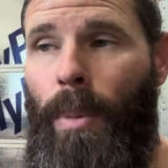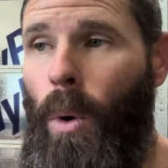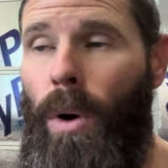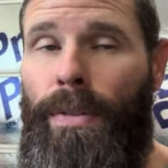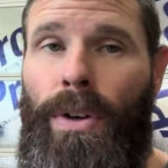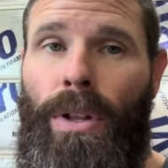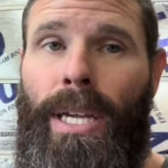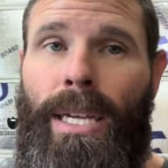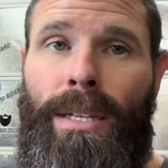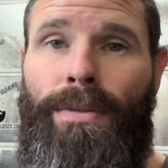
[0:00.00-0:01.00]
or if you're
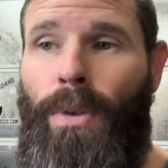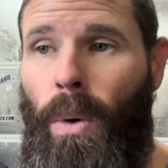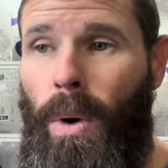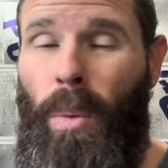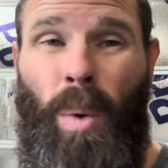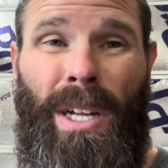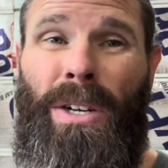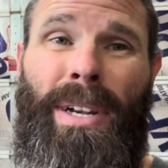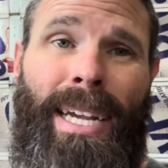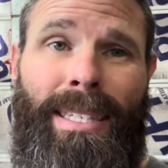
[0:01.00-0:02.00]
looking for what
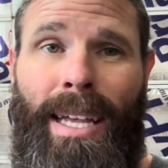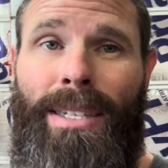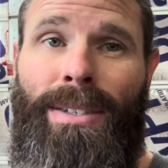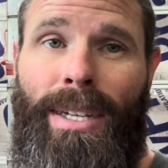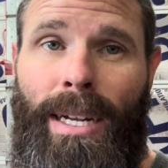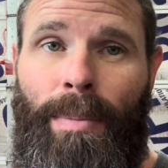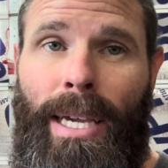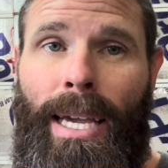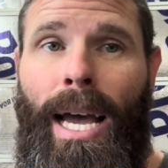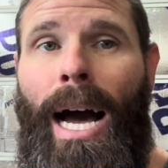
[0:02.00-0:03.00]
your next laser is going to
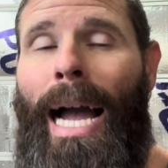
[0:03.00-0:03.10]
be,